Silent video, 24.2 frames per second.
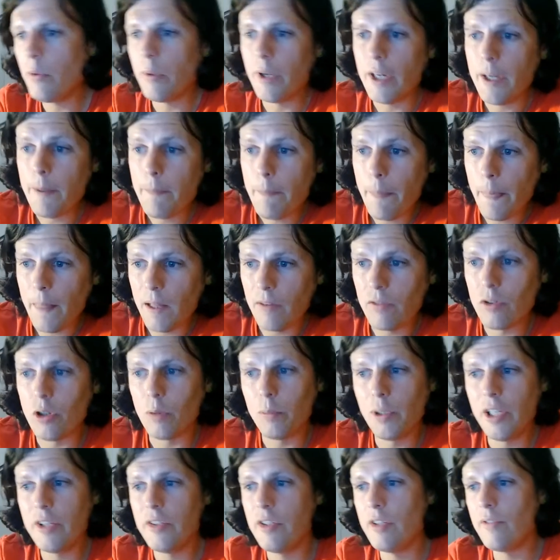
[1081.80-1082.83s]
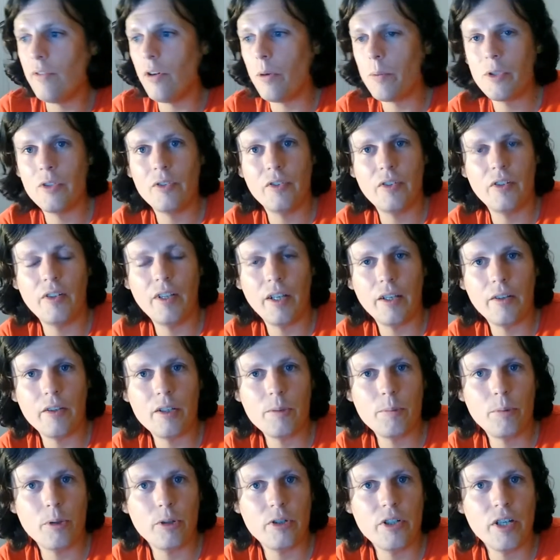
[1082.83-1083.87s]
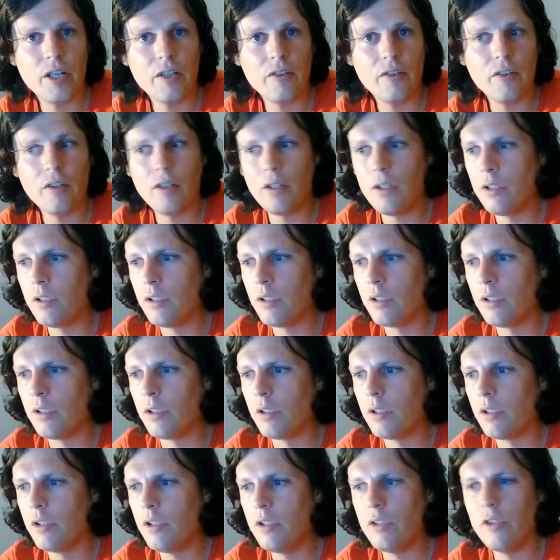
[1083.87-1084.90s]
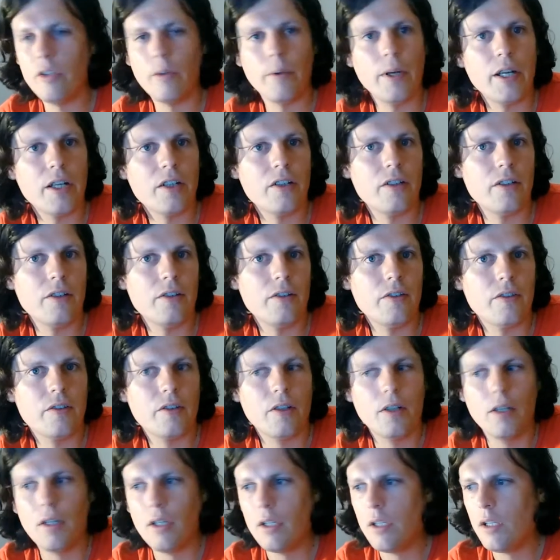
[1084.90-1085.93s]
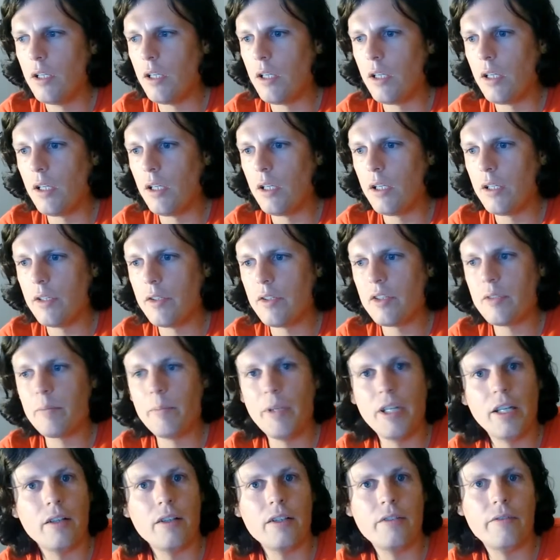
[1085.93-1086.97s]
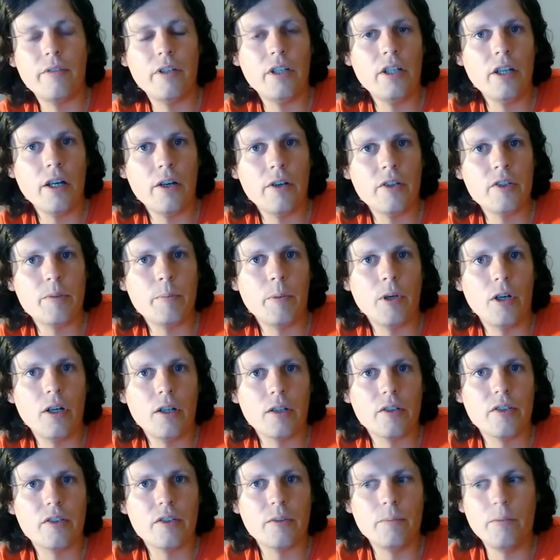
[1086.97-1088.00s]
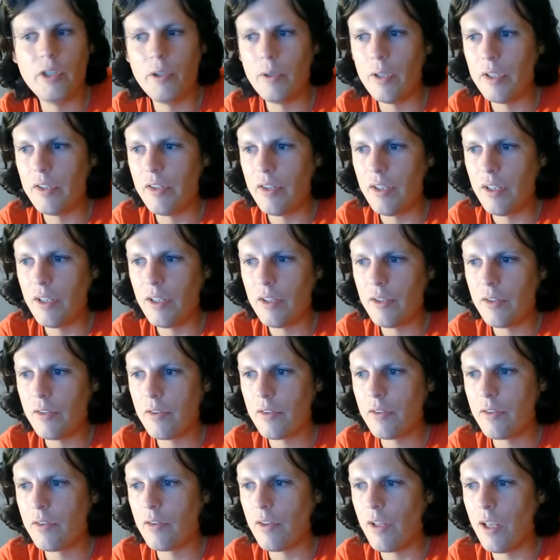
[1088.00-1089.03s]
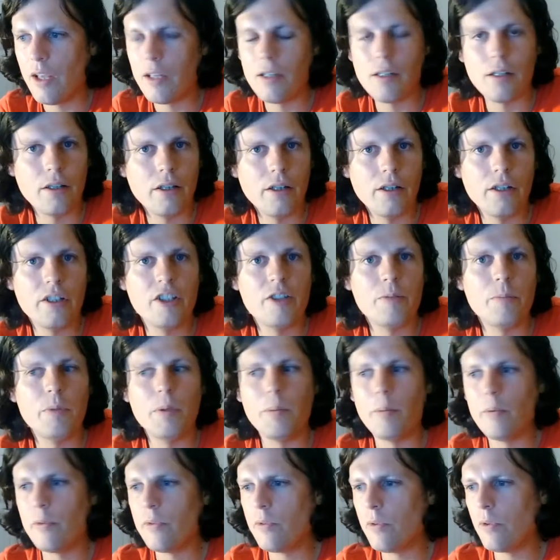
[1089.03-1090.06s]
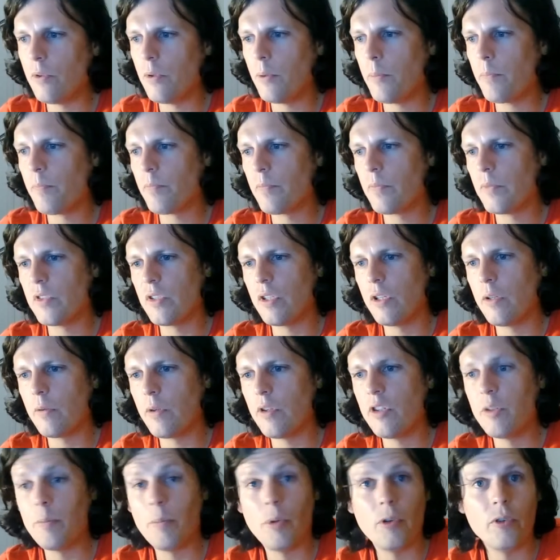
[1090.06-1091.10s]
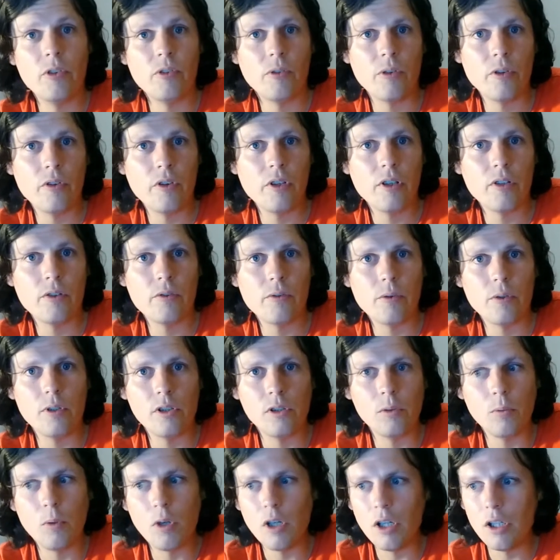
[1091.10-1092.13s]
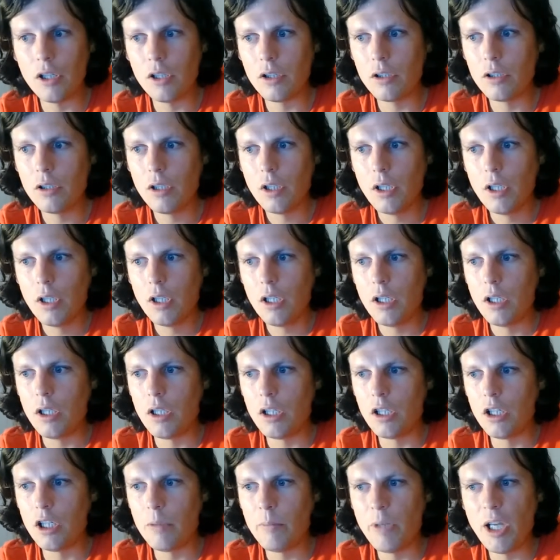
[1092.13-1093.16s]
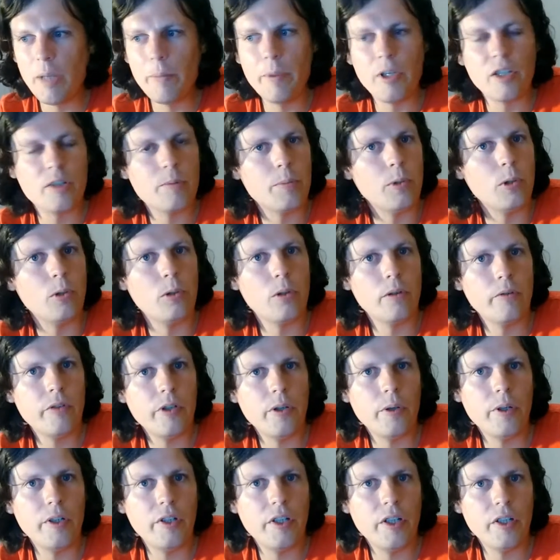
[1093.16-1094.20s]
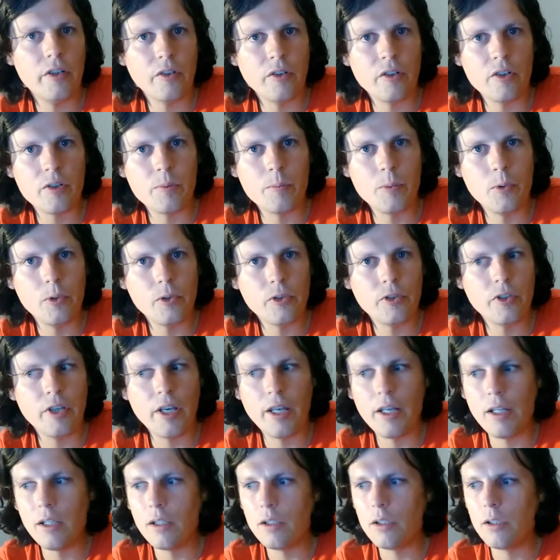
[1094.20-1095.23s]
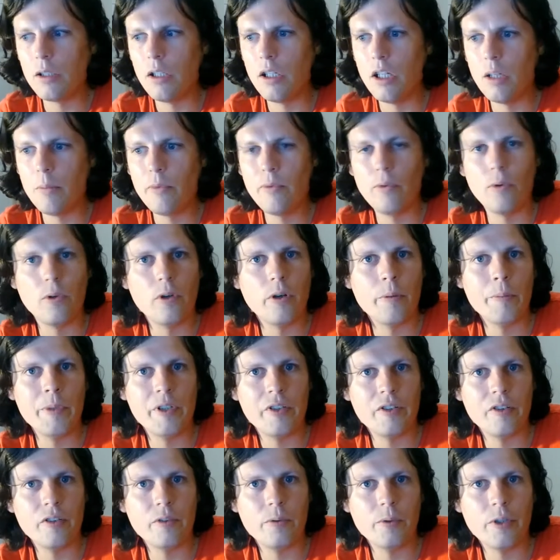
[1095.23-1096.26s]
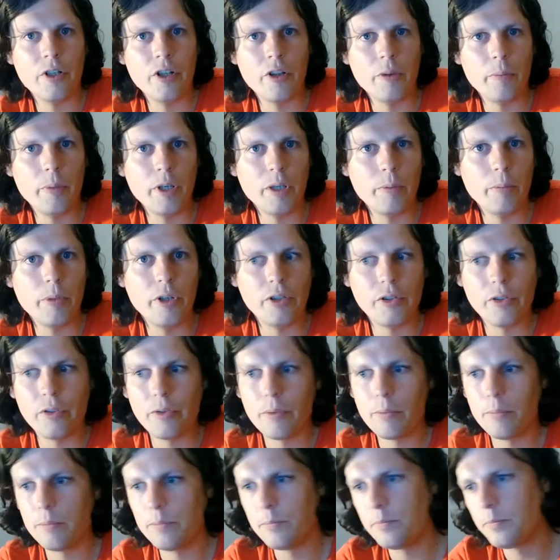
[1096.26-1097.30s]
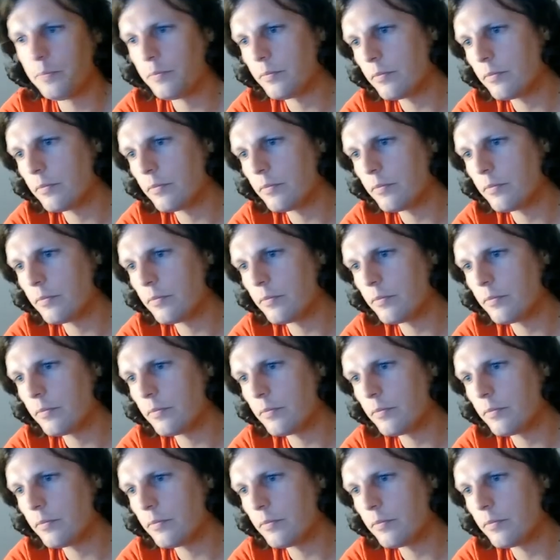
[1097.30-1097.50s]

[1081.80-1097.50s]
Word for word: Either way, I've got plenty of options to take this project in new directions. Uh, just making this video sparked some new ideas that hadn't occurred to me before. So I'm going to ponder on things for a little while, uh, maybe explore a few ideas on a small scale uh, before committing to another big build.